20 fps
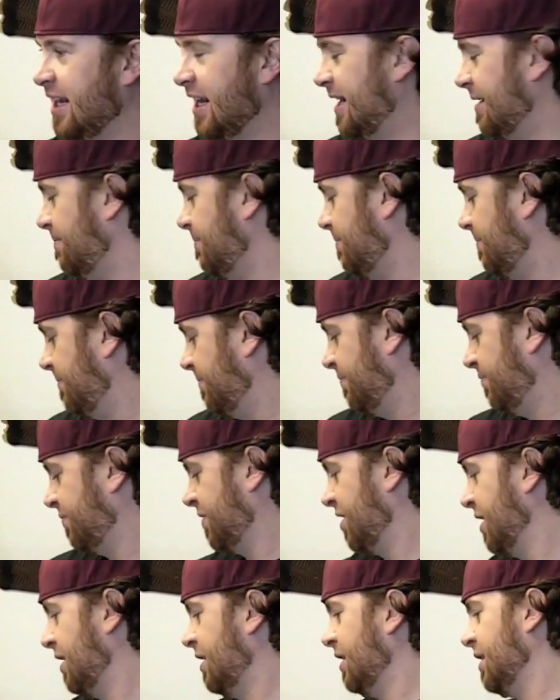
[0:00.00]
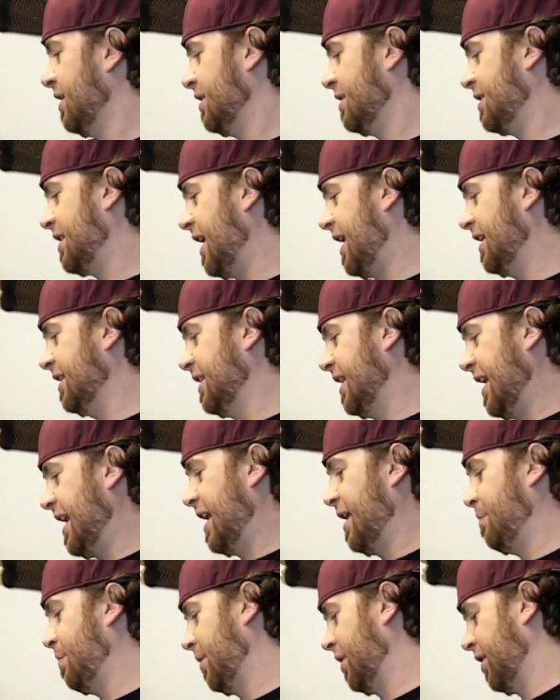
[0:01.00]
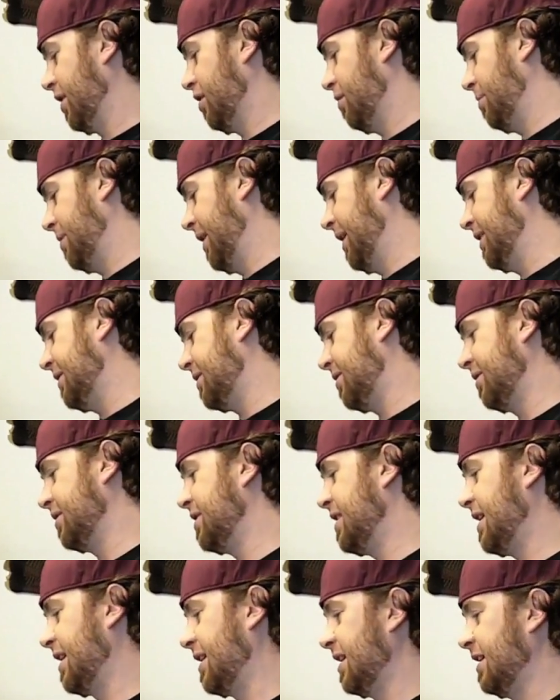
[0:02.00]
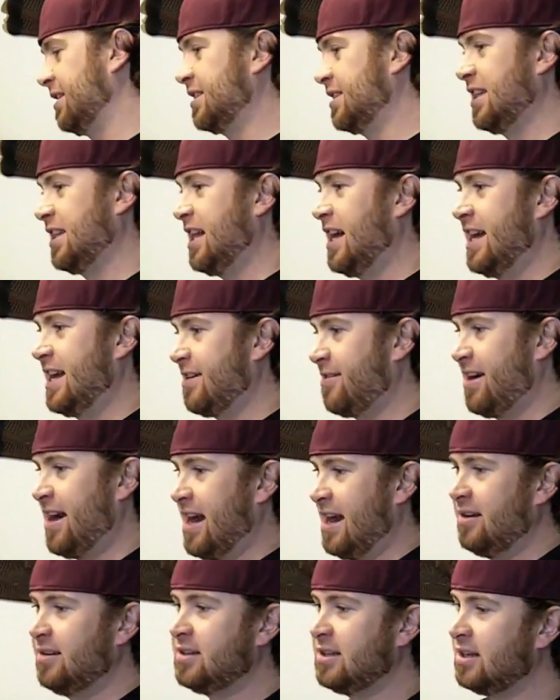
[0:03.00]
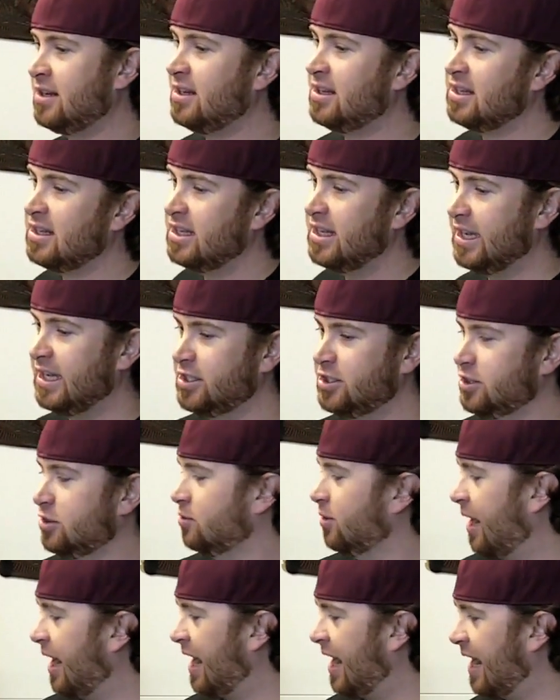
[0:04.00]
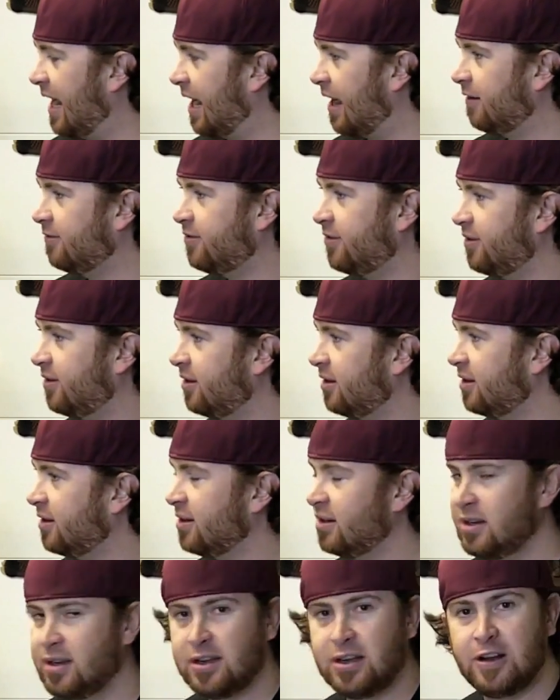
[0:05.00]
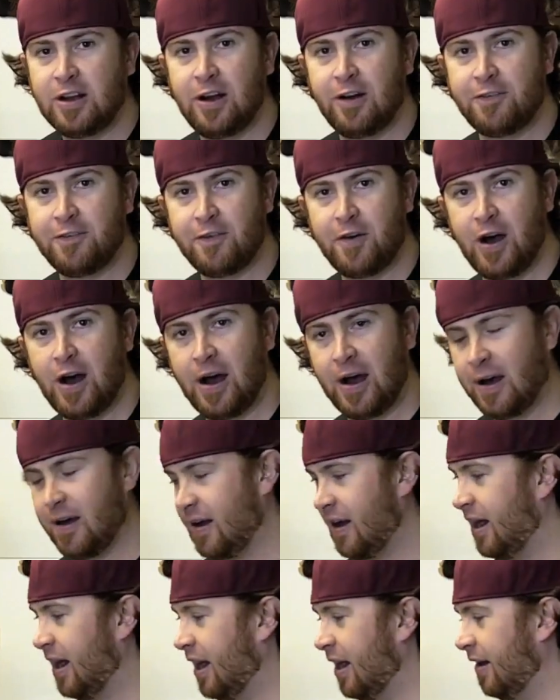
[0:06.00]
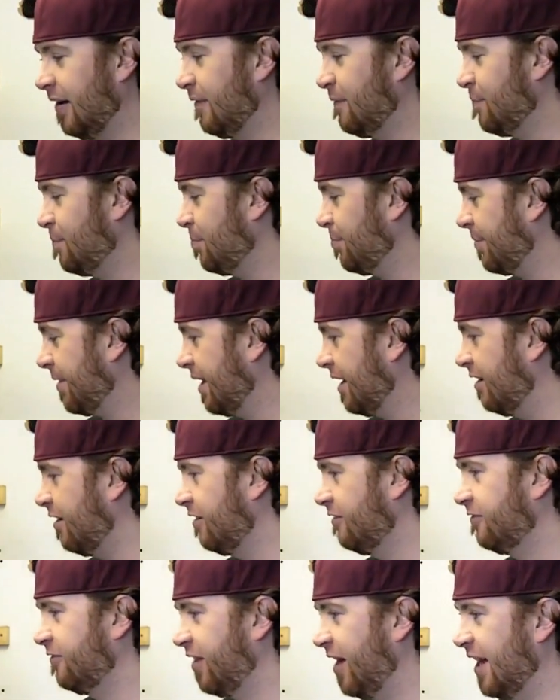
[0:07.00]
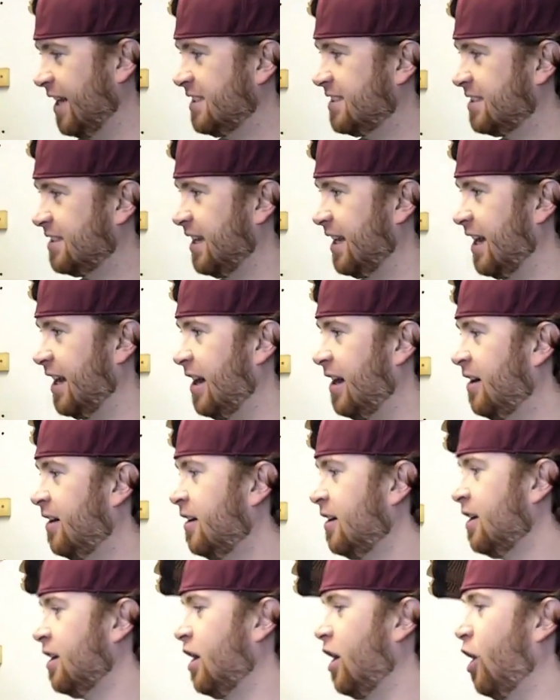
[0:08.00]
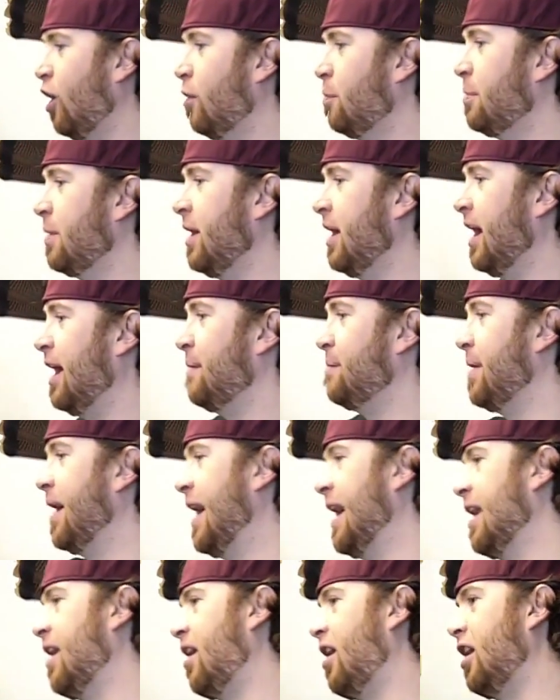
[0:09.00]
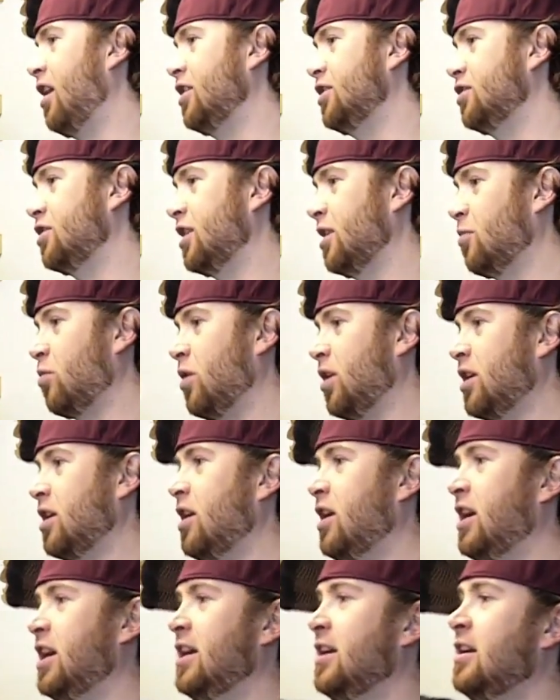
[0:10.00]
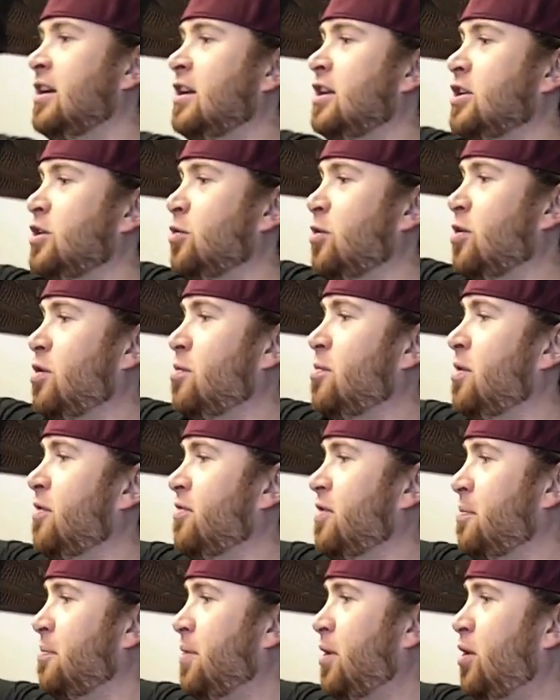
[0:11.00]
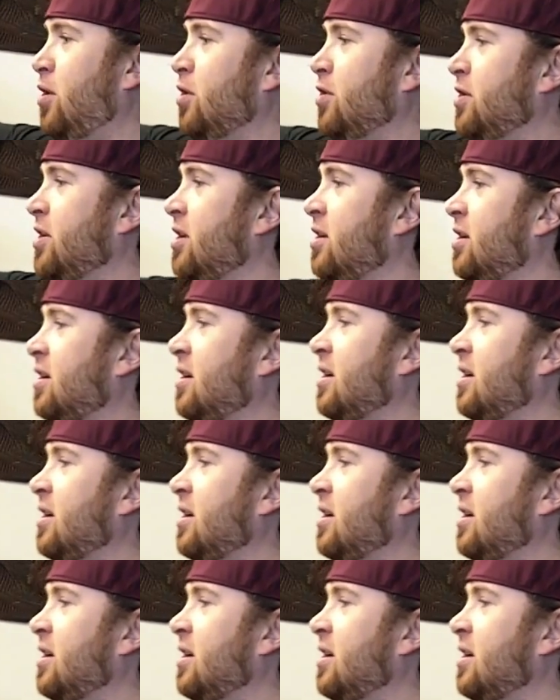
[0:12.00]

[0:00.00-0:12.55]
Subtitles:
it up, tighten that up a little bit so it's not going to slide around. And you have a vise there. Open up, AR, you can work on it. You want to remove the bolt,